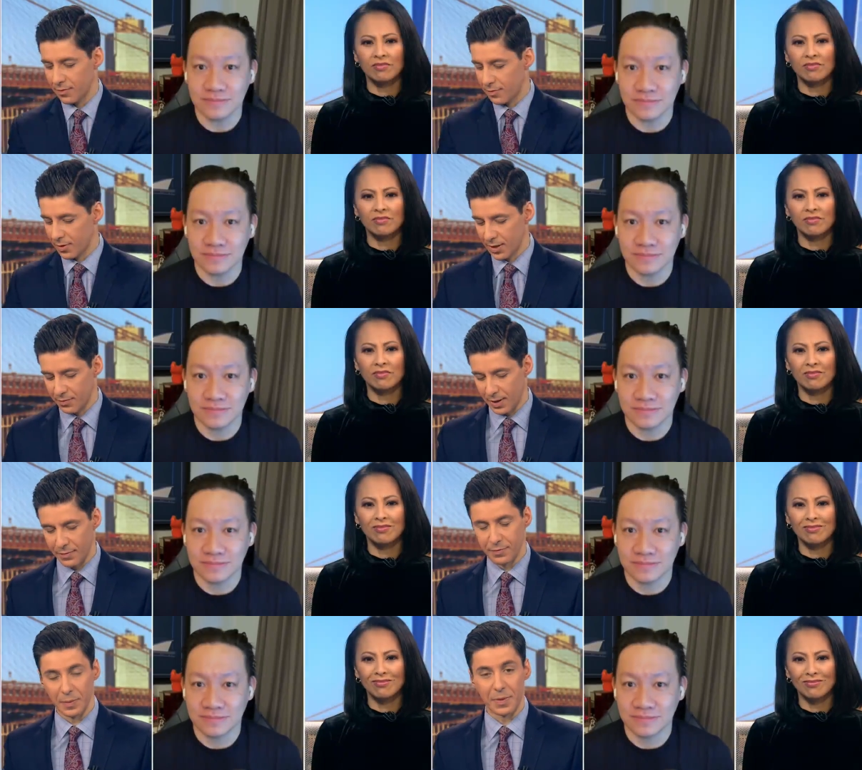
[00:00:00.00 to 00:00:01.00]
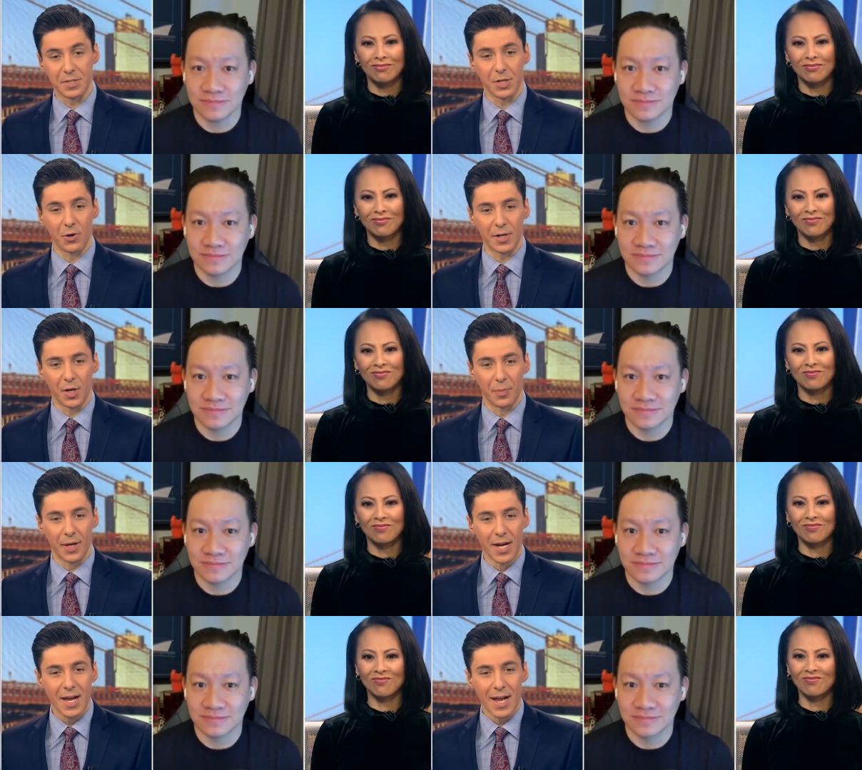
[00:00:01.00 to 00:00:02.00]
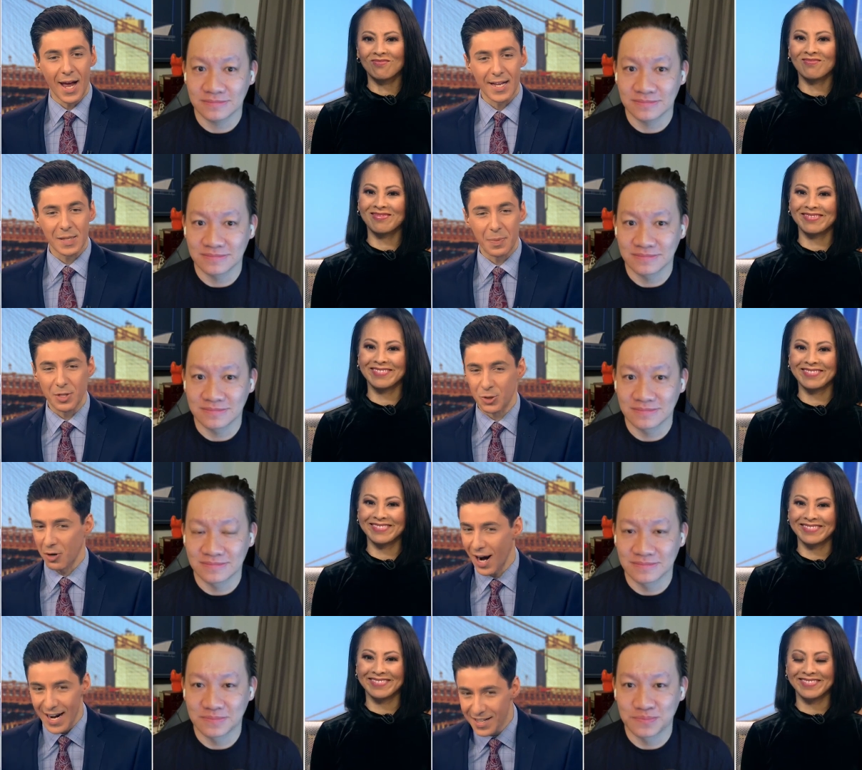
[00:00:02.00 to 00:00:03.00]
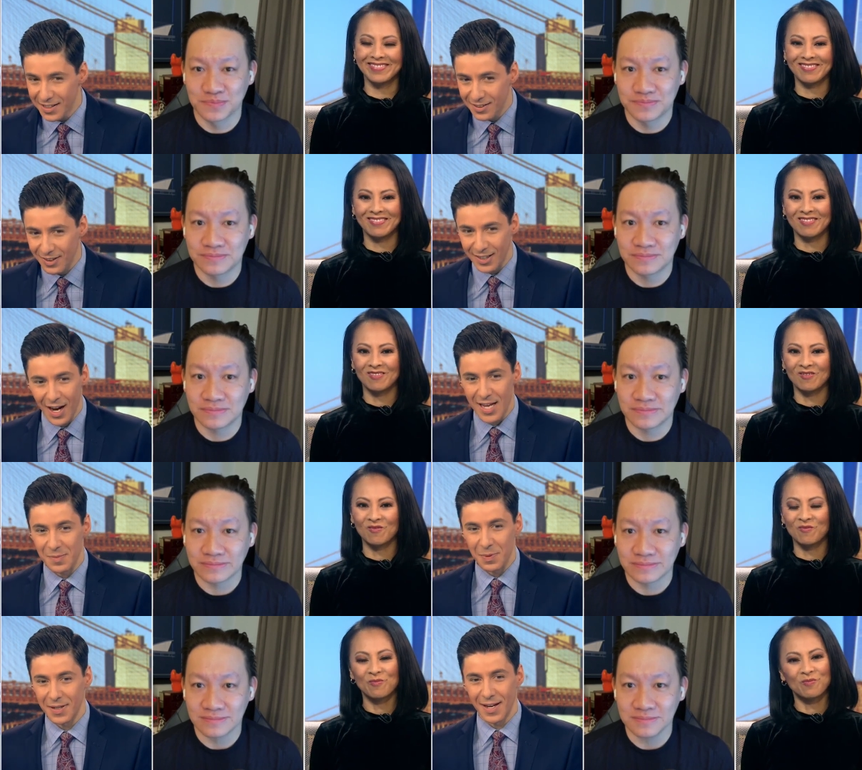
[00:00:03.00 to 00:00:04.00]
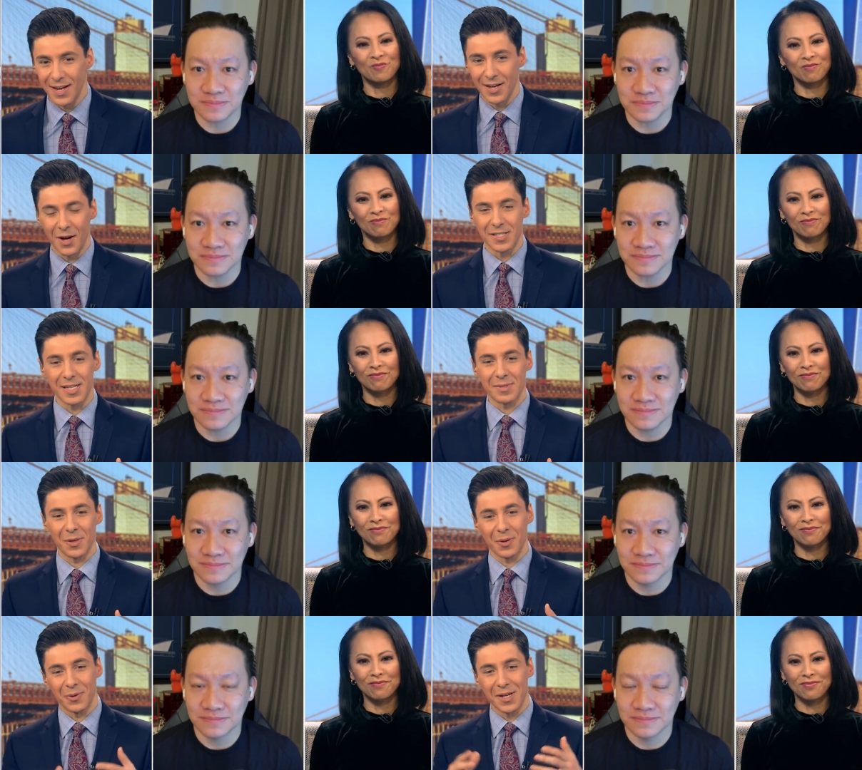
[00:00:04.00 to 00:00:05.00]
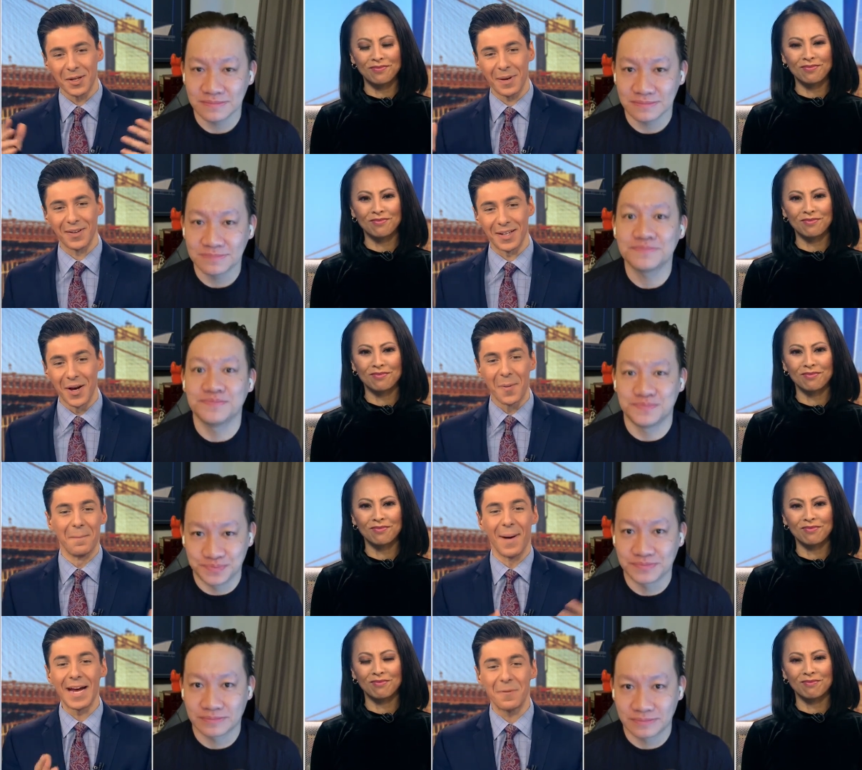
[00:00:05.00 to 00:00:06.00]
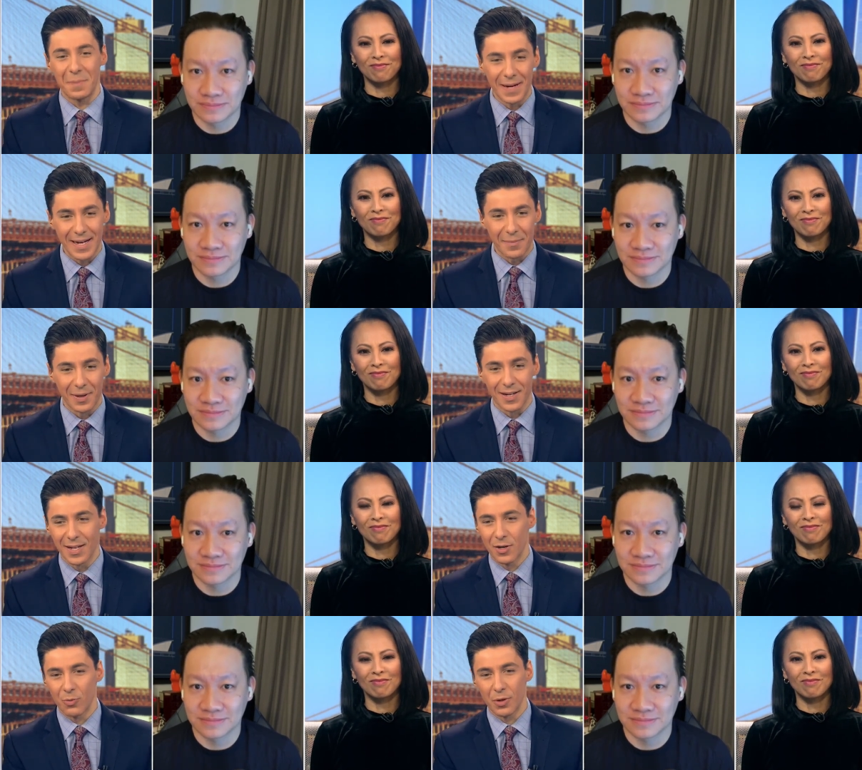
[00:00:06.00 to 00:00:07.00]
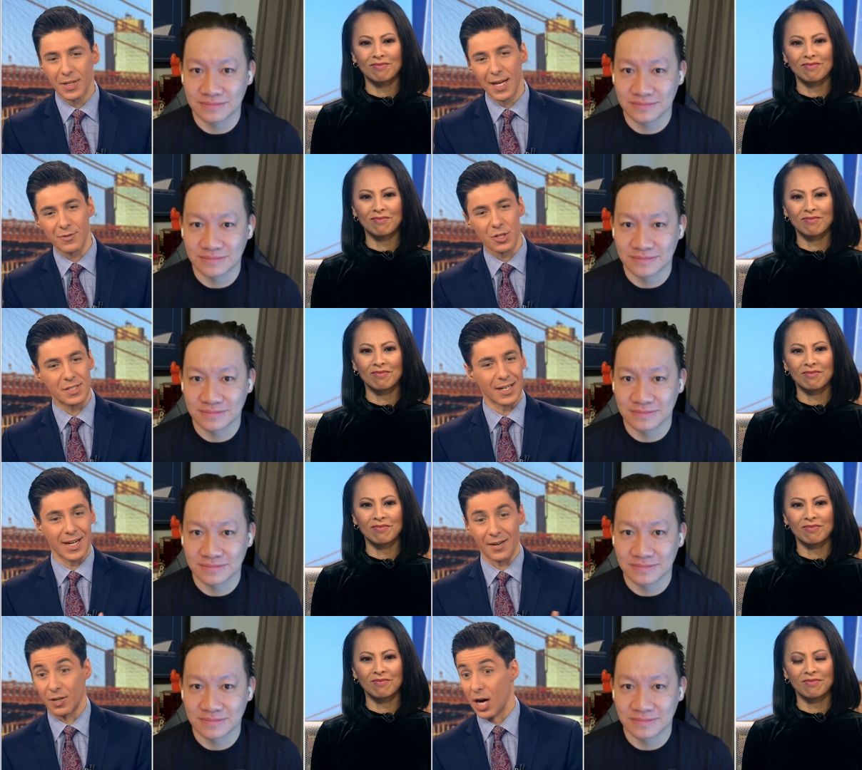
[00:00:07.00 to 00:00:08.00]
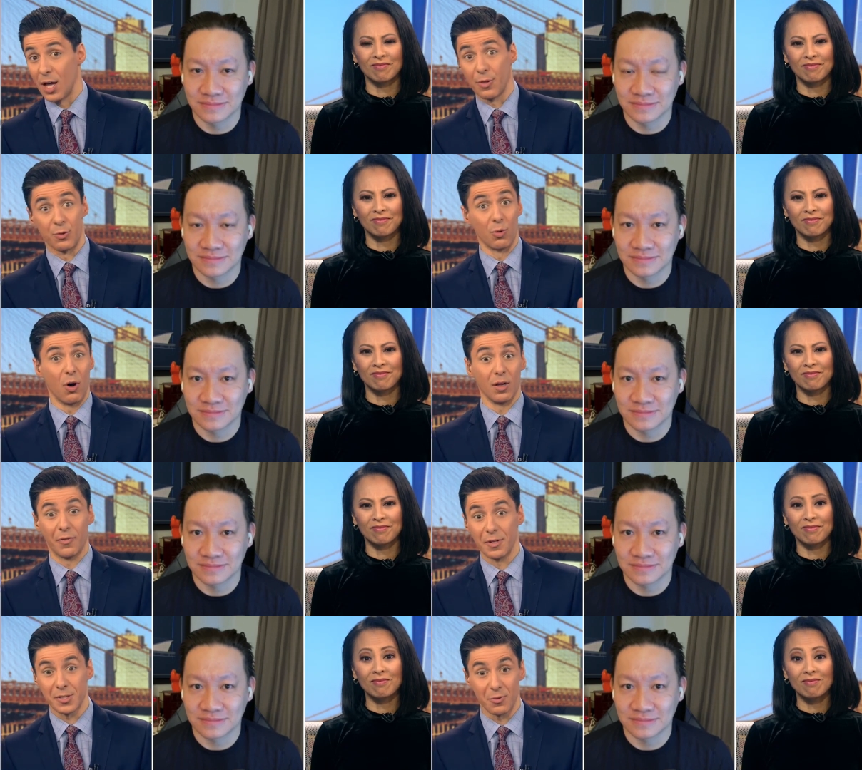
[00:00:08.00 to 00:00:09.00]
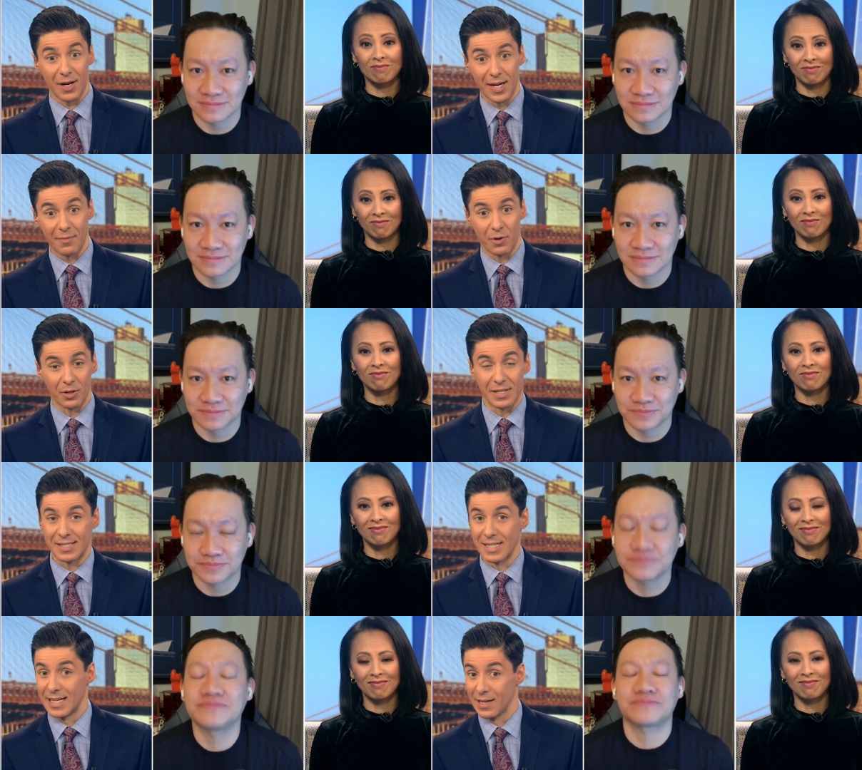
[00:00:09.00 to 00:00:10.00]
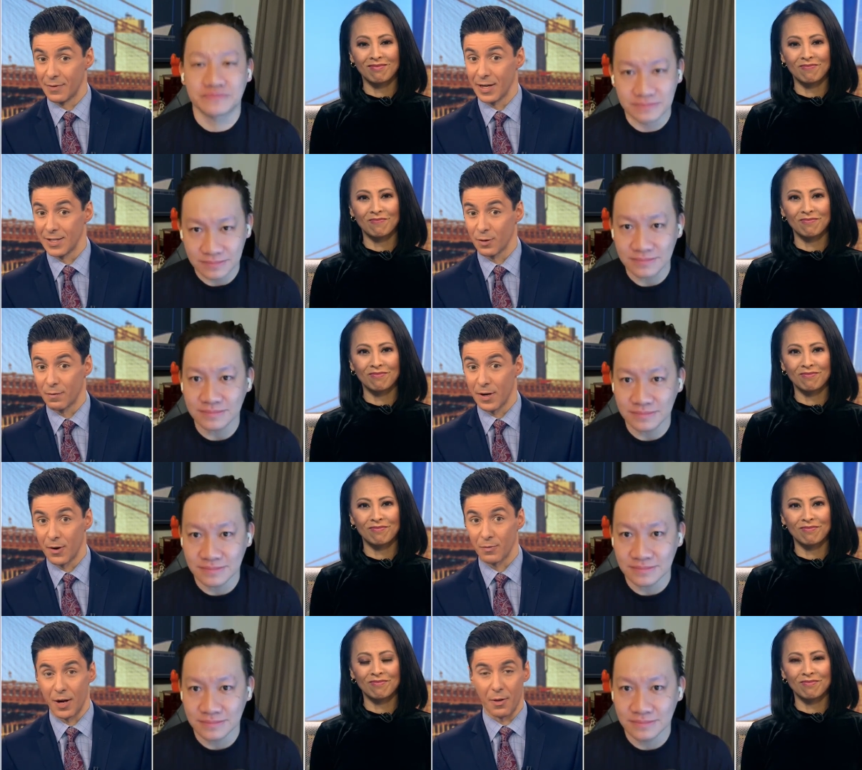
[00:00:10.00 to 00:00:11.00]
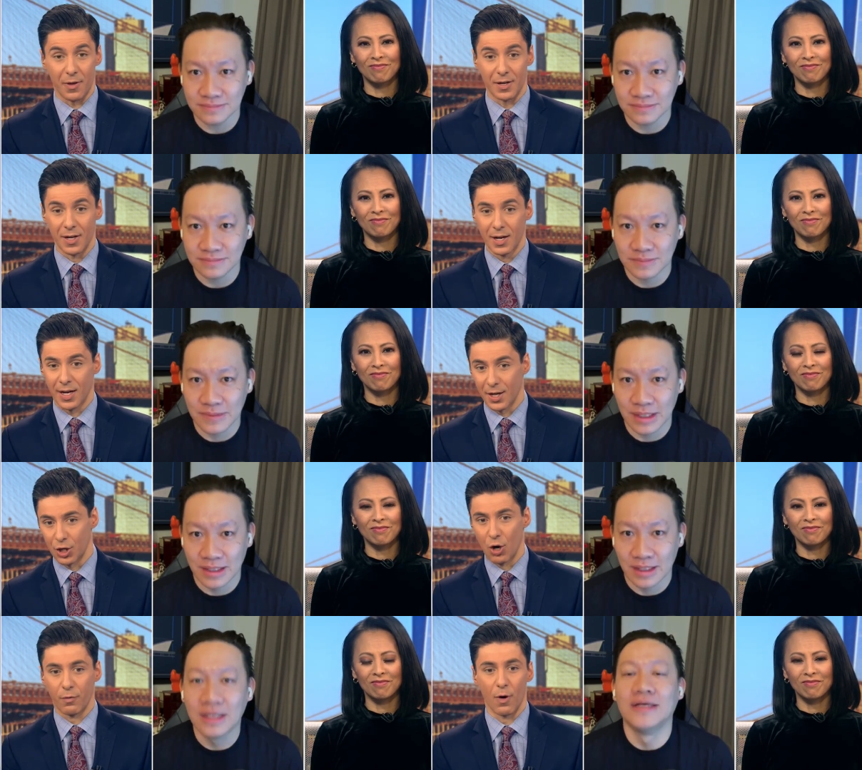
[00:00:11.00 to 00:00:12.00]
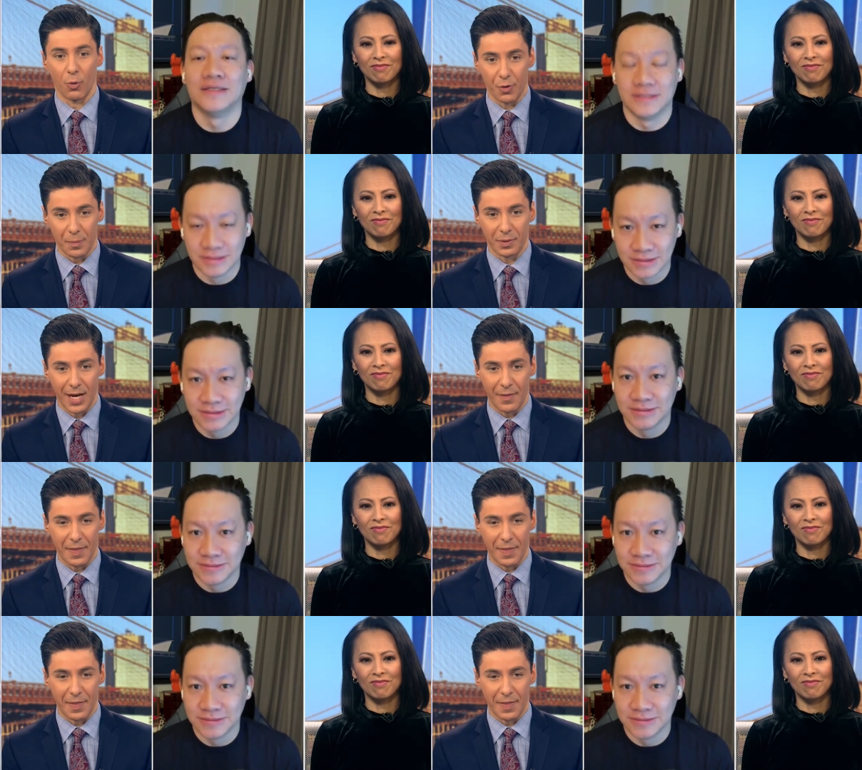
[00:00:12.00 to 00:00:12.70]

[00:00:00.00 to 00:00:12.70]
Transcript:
Speaker 1: forgive my flippant tone here, but has it been tried? Like, has it been? You know, it seems we're talking about like might be, but wouldn't they have just like kind of gone through all of this already and really seen if it interfered, rather than kind of go forward with a plan